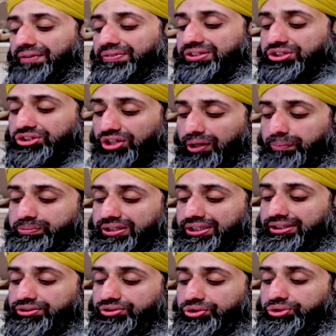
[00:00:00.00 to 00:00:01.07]
I was stopped
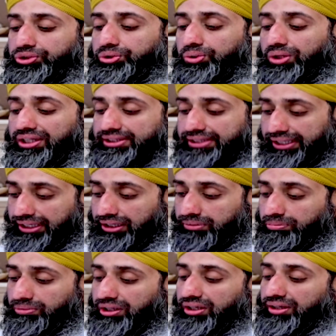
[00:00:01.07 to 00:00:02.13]
due to a
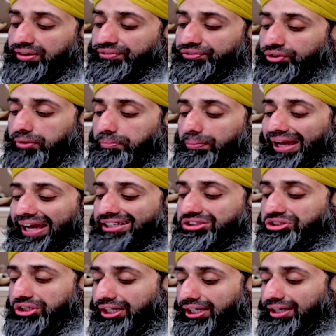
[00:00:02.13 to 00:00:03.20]
dirham from
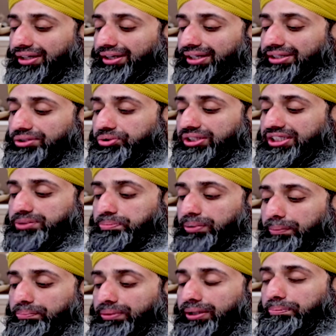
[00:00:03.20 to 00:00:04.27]
entering into this
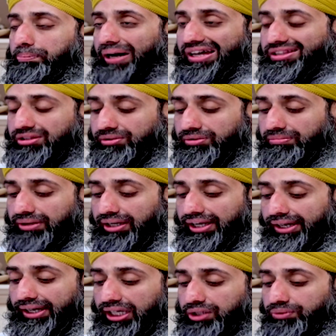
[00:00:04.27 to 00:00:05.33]
public bathroom
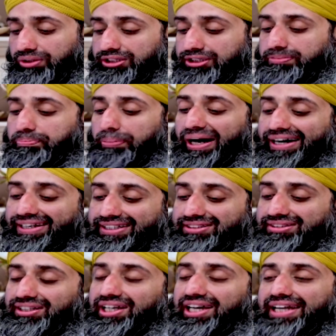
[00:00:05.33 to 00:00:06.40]
in which
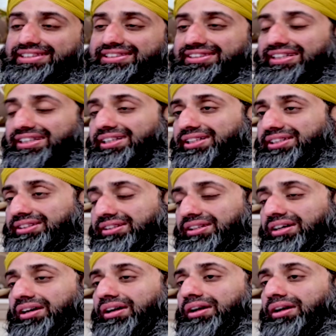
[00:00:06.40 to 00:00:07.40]
pious and sinners